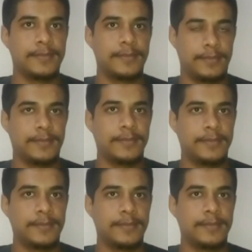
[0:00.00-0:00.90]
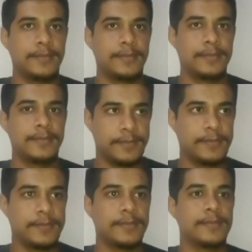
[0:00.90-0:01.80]

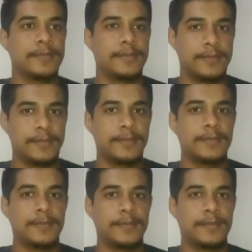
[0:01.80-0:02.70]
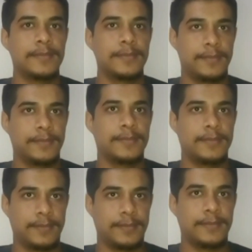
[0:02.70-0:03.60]

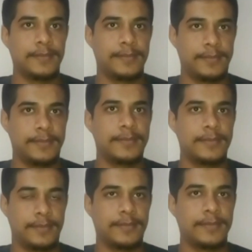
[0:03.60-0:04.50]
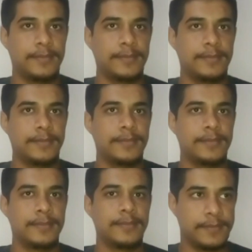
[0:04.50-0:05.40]

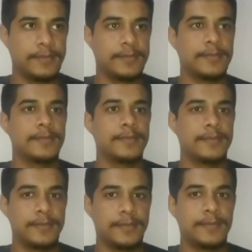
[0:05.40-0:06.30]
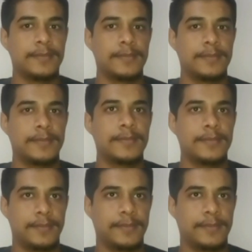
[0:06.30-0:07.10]
This person isn't speaking.